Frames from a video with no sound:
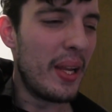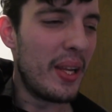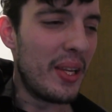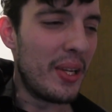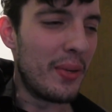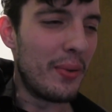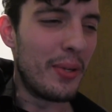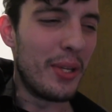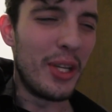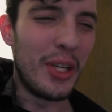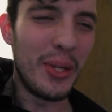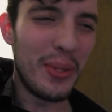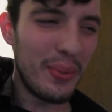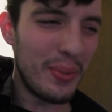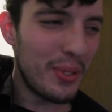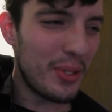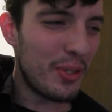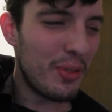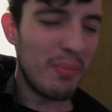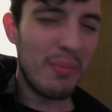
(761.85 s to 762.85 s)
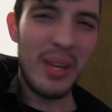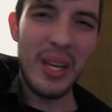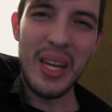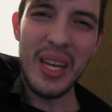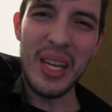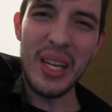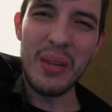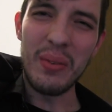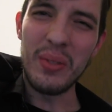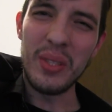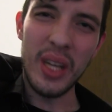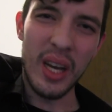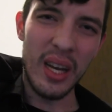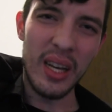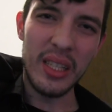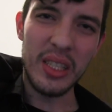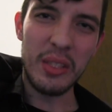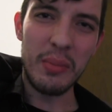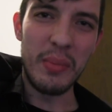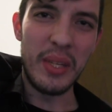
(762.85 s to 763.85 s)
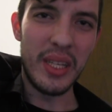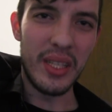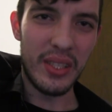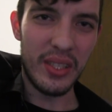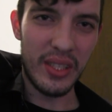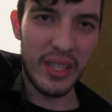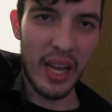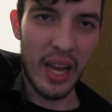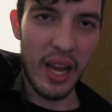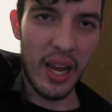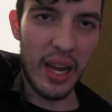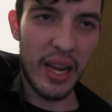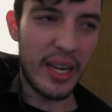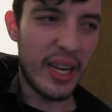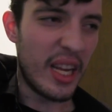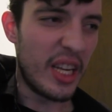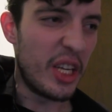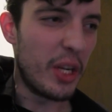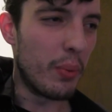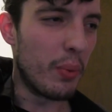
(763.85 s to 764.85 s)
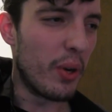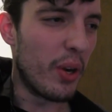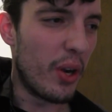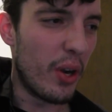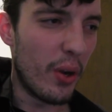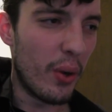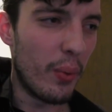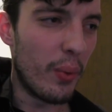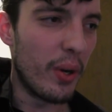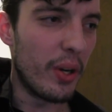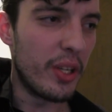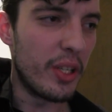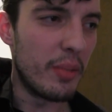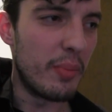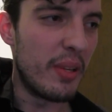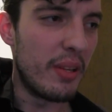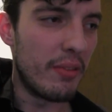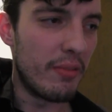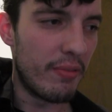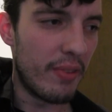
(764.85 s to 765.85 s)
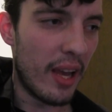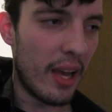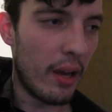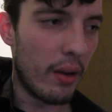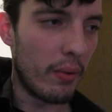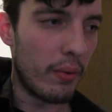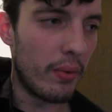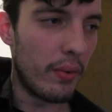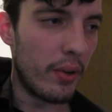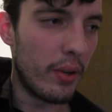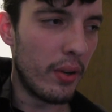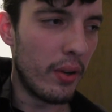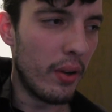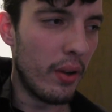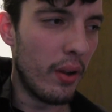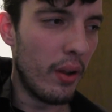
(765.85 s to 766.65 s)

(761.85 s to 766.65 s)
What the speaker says: you used me, you tossed me aside, and you were nowhere to be found